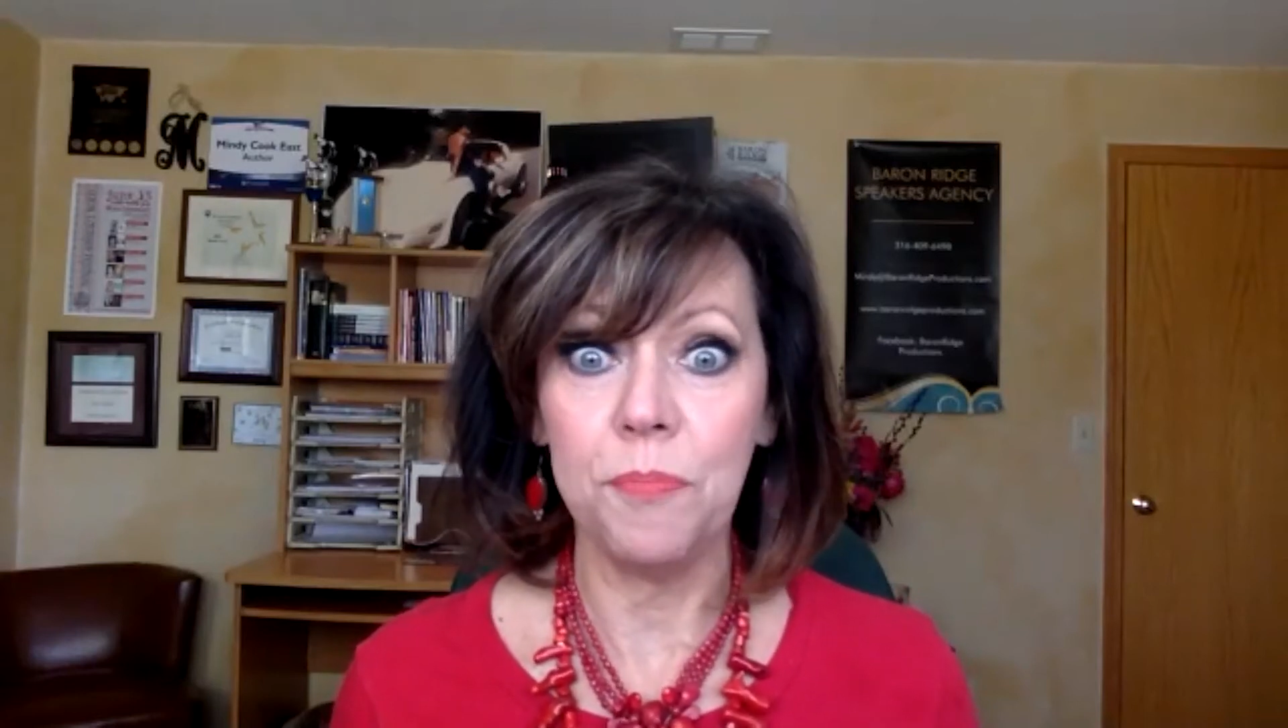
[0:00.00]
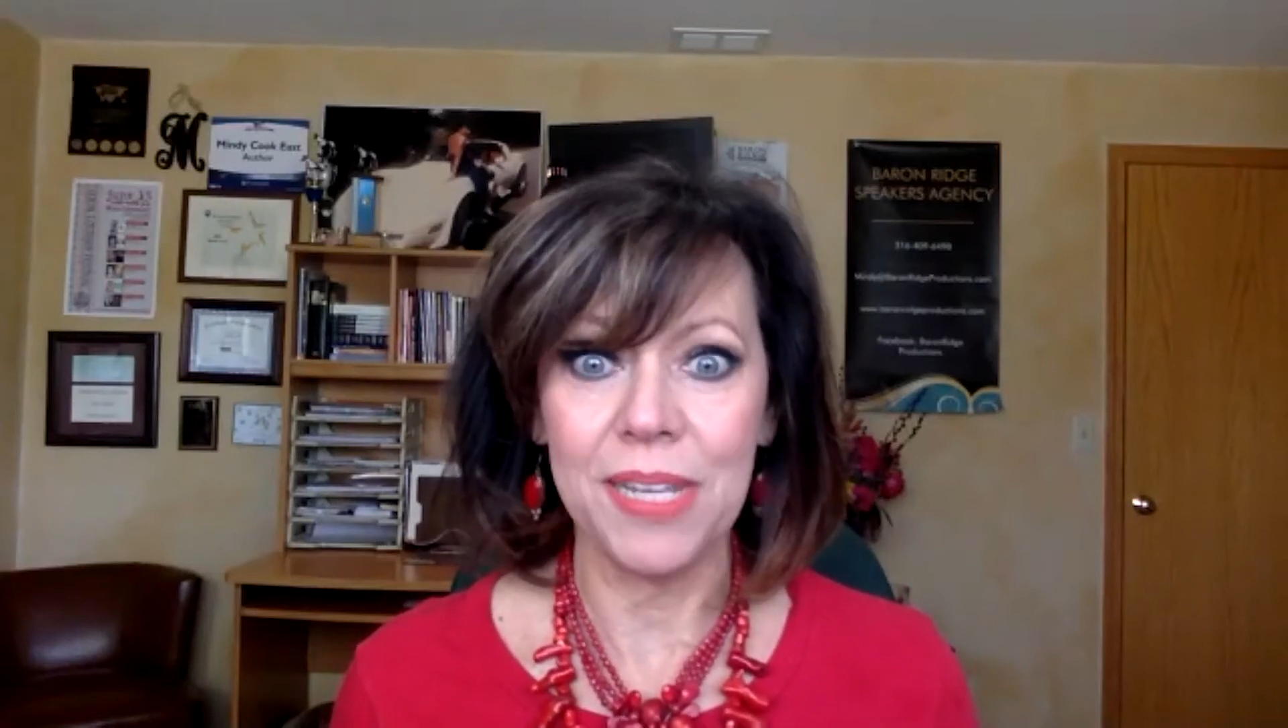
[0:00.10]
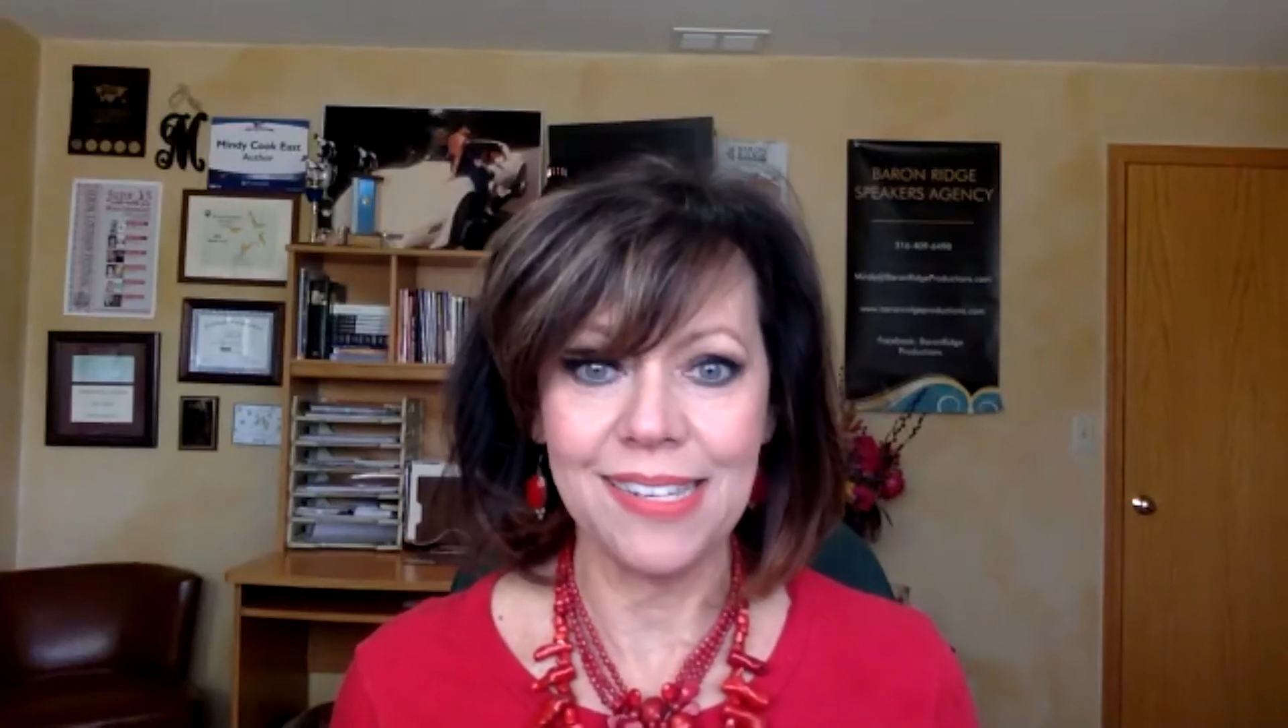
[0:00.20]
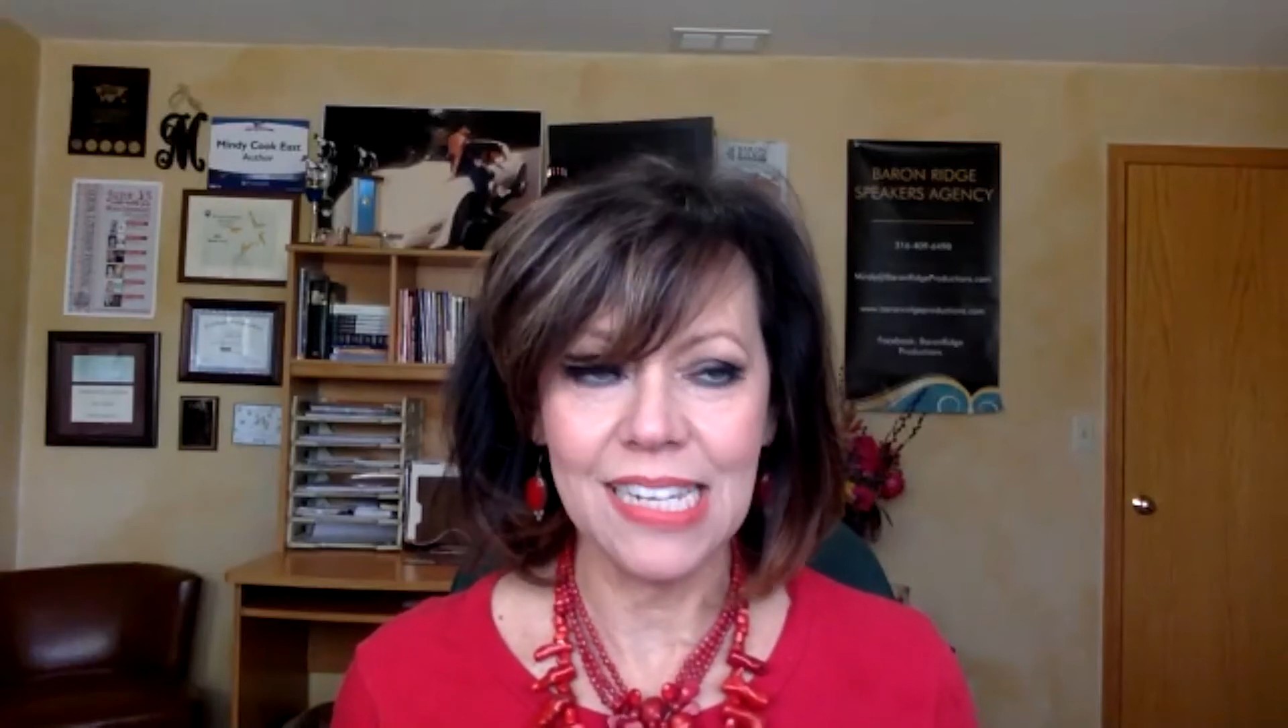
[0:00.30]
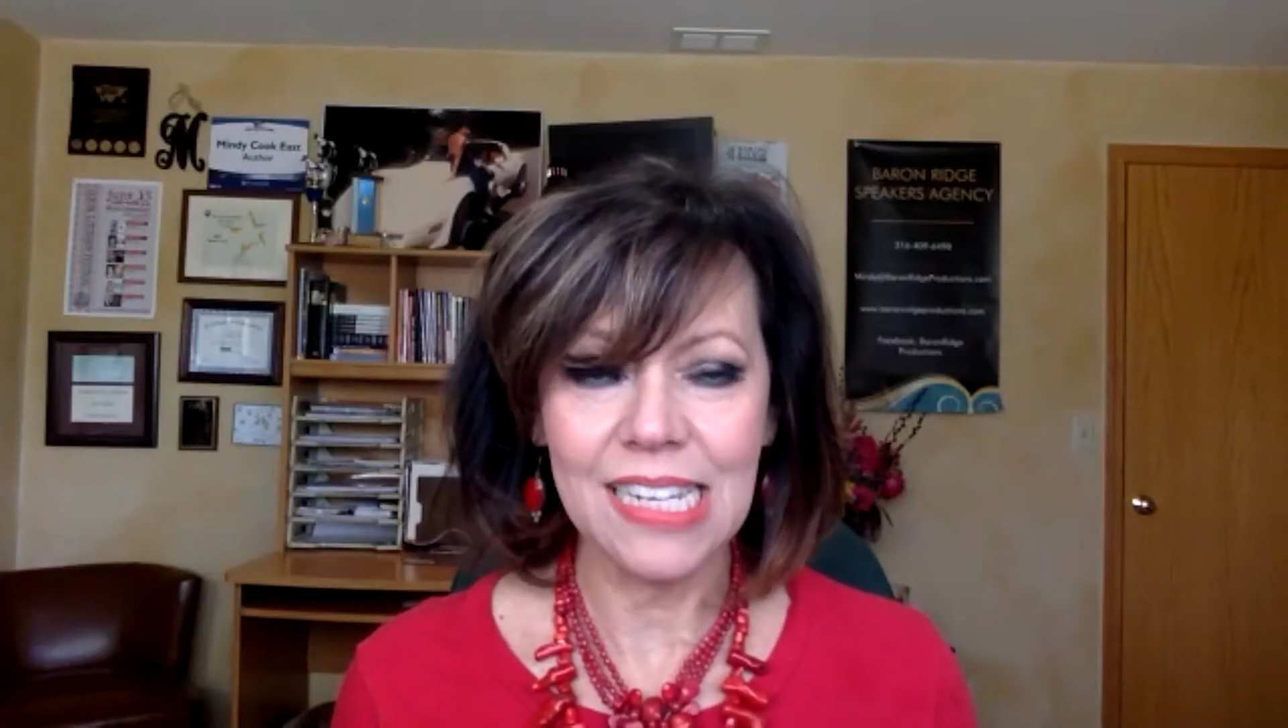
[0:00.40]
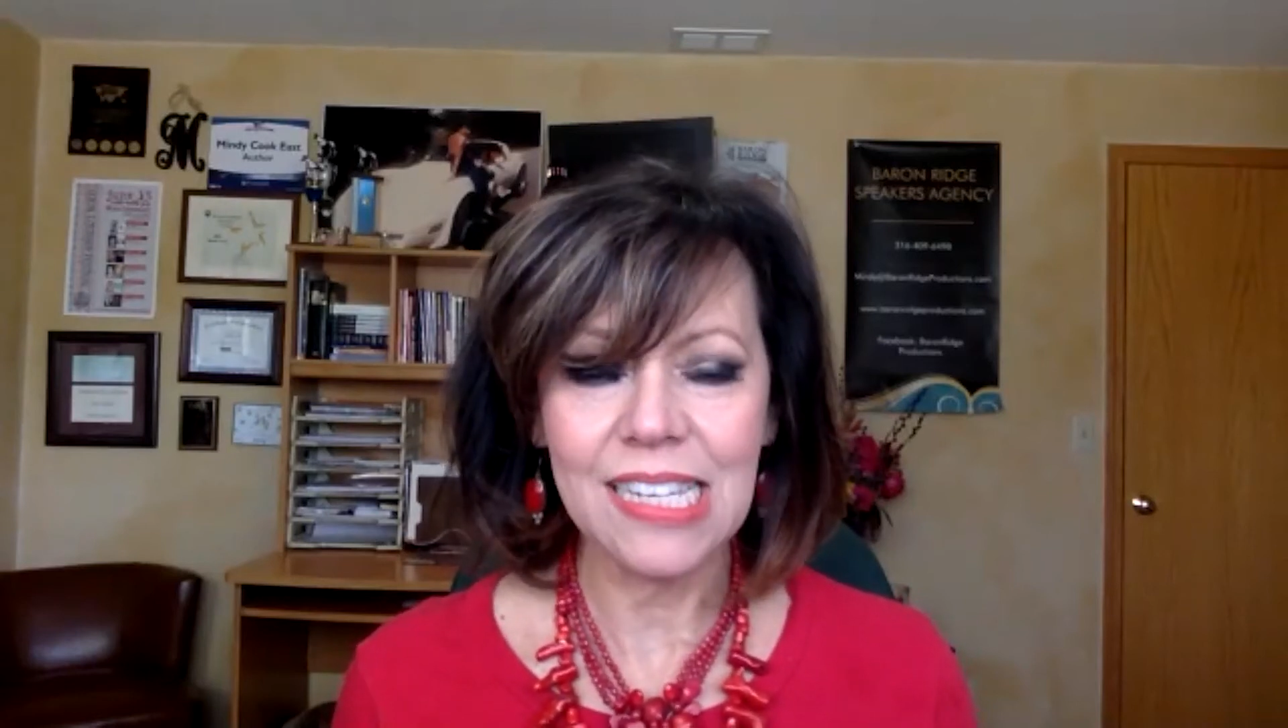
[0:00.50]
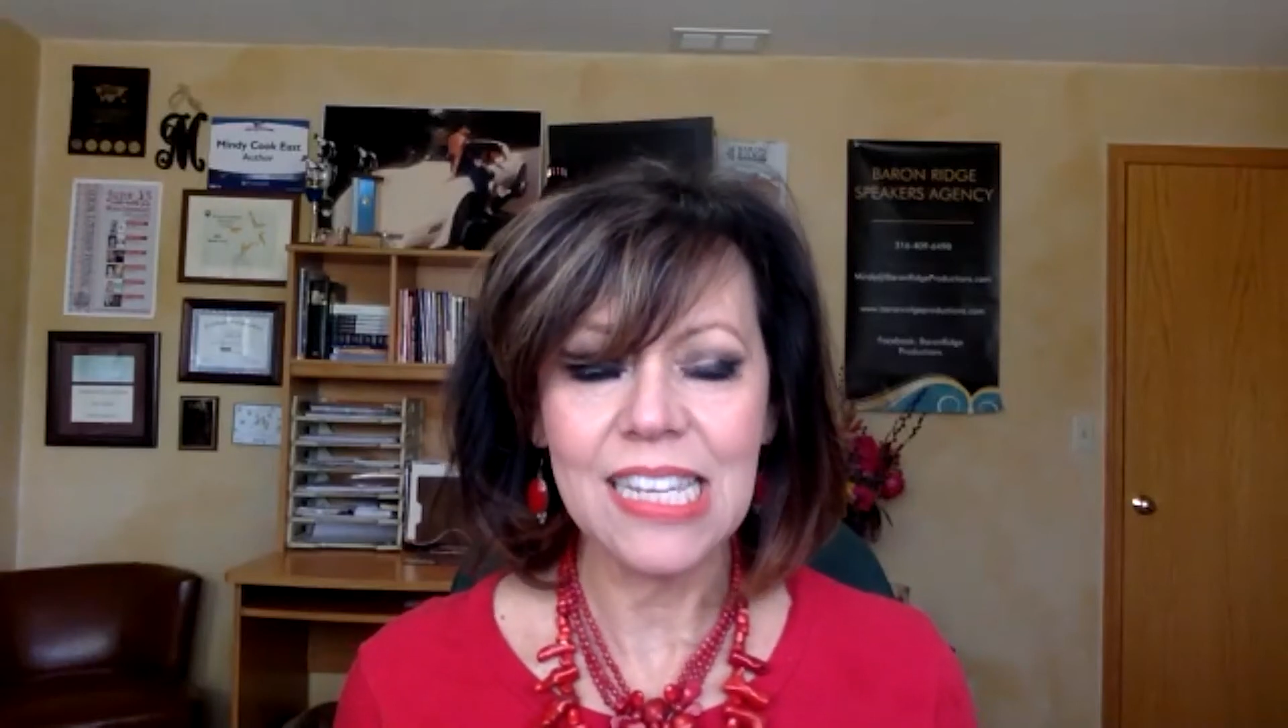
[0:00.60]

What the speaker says: business,